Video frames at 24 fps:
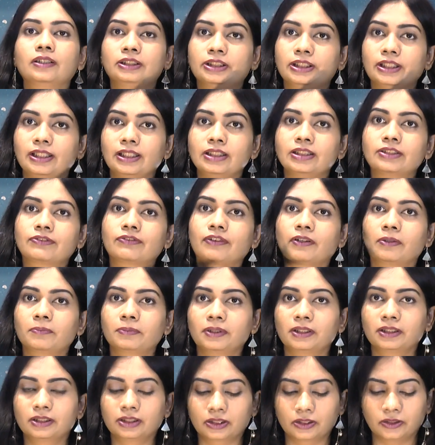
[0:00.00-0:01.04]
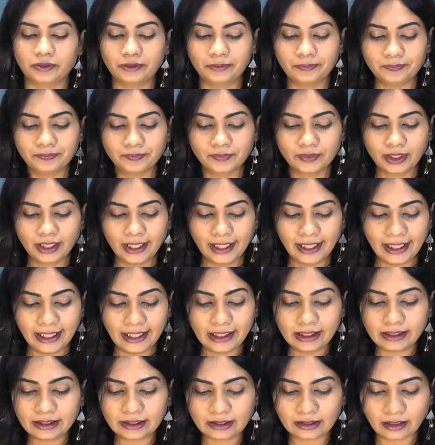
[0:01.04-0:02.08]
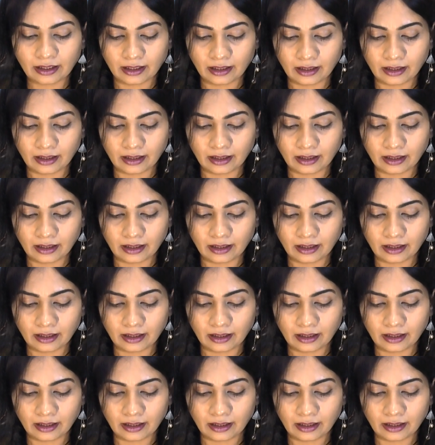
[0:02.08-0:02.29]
chilies from the store is